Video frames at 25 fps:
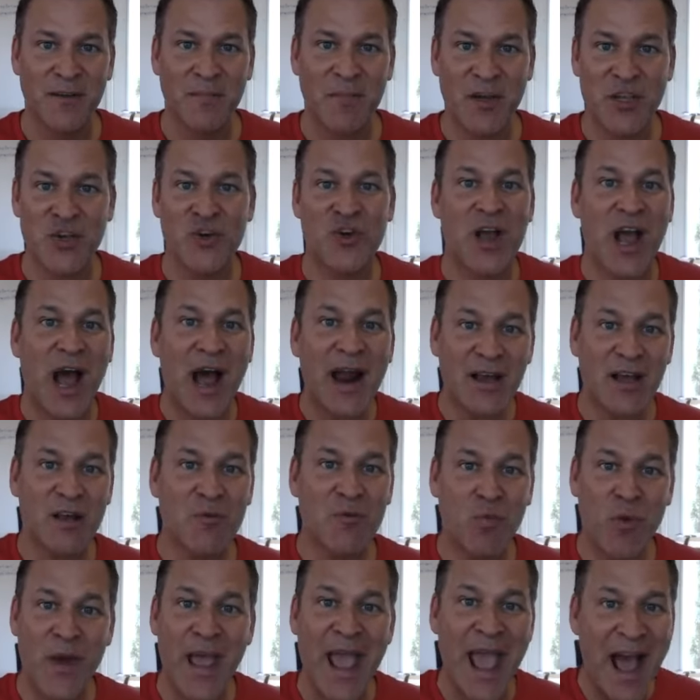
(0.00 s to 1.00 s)
But
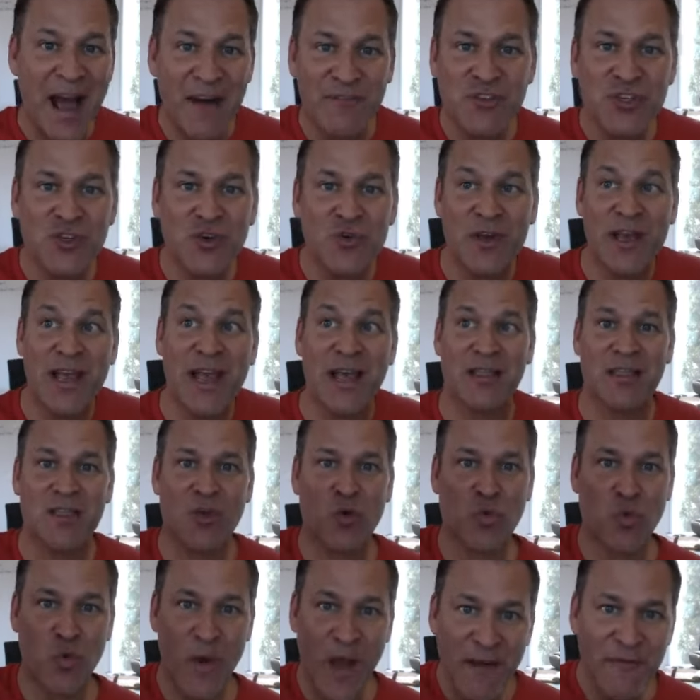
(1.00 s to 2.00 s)
we have to get
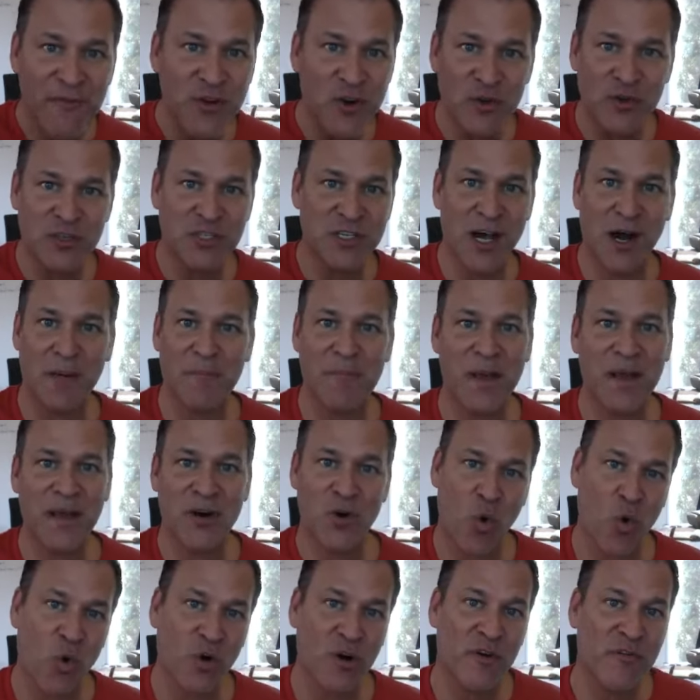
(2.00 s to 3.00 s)
the revenues up
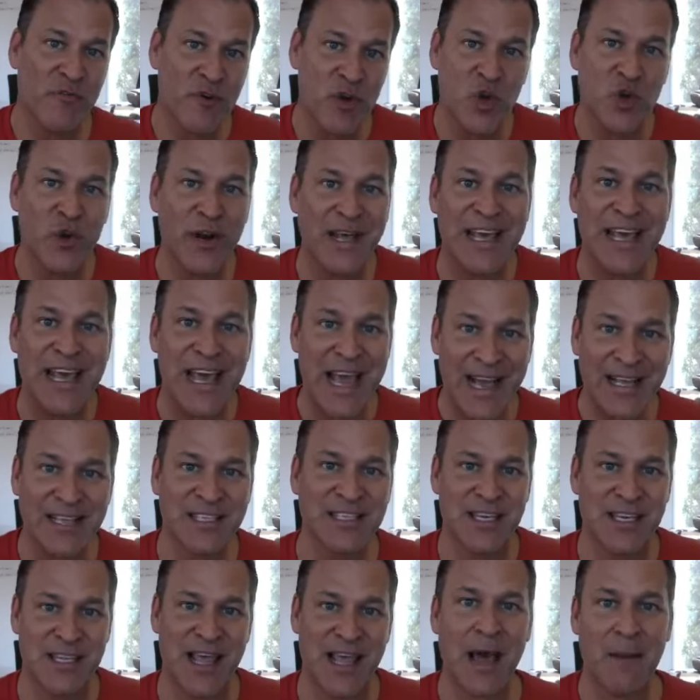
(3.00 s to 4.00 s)
in order for you to
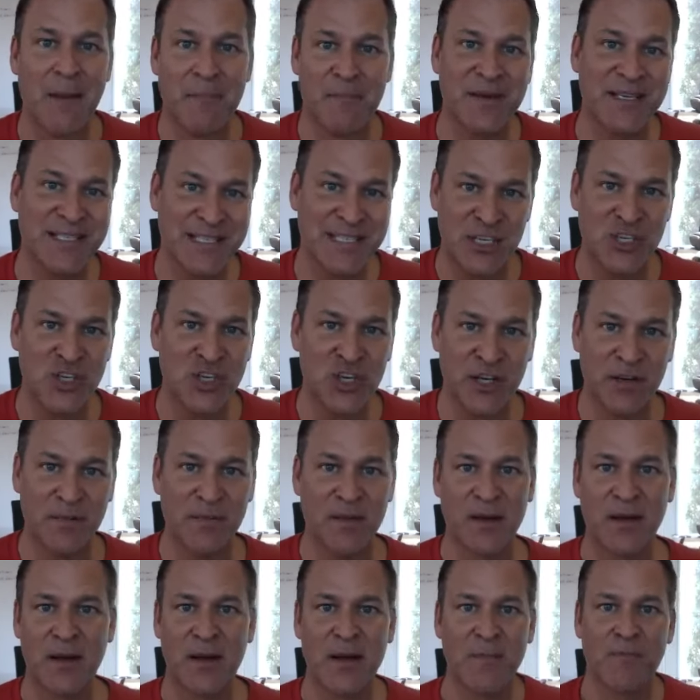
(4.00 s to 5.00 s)
get to that position.
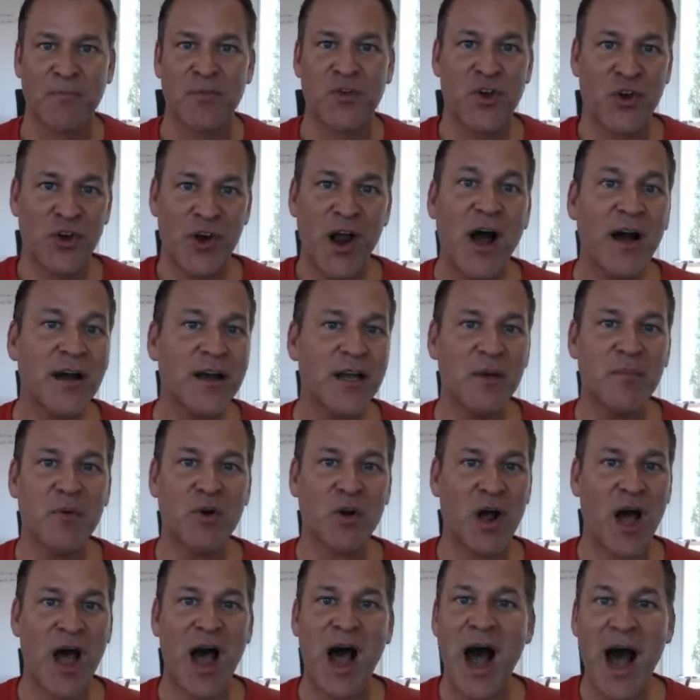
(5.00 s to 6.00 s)
You're not gonna
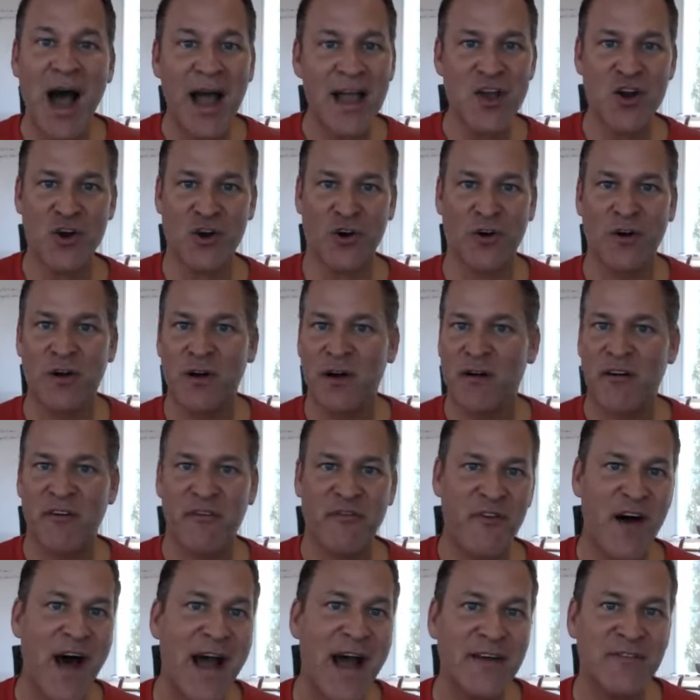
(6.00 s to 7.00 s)
be able to hire
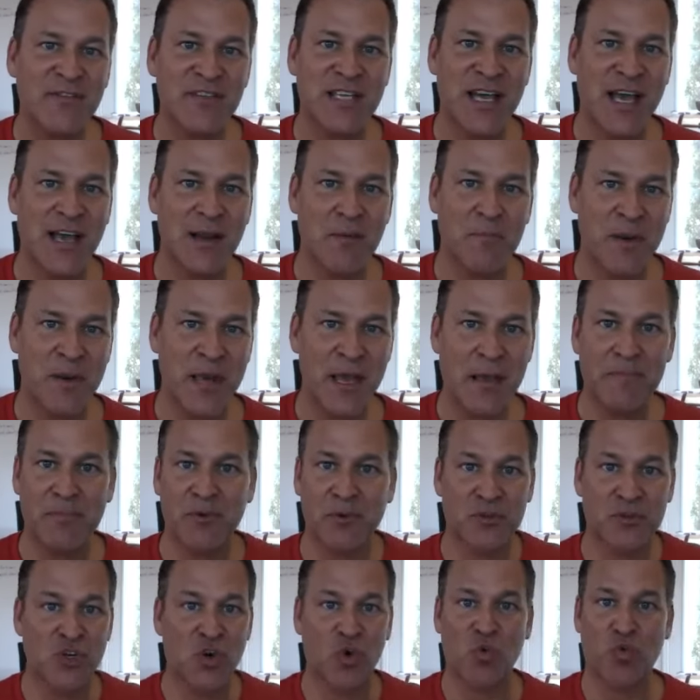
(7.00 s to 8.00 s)
5-10
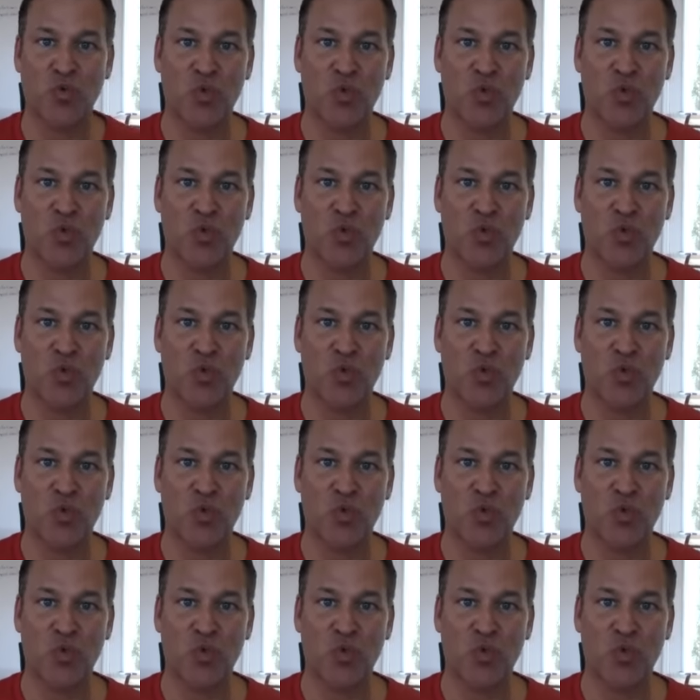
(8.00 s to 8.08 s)
people to